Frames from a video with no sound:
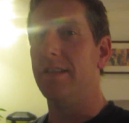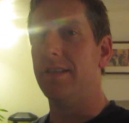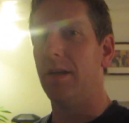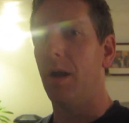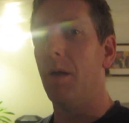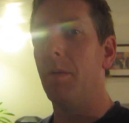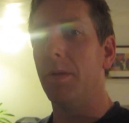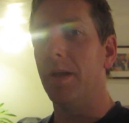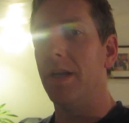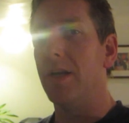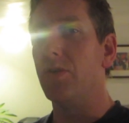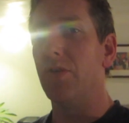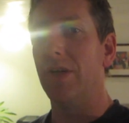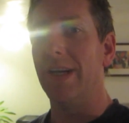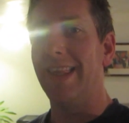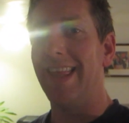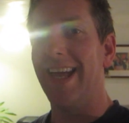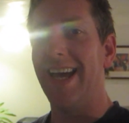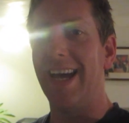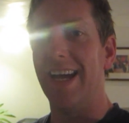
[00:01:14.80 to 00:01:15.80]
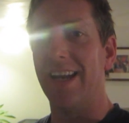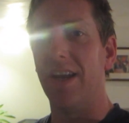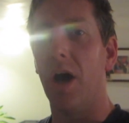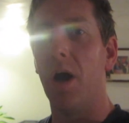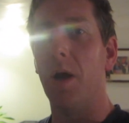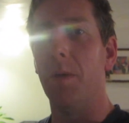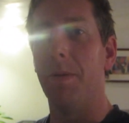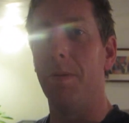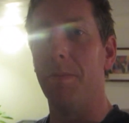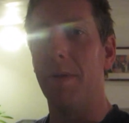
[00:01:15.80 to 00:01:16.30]
So I'm gonna drink that and
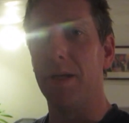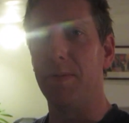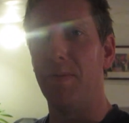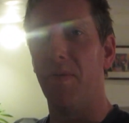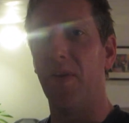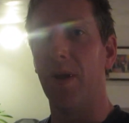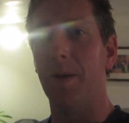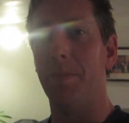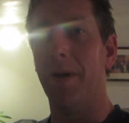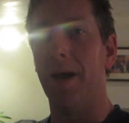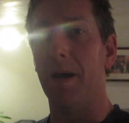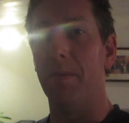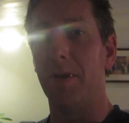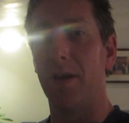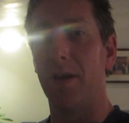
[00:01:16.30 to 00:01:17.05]
hope it makes me feel better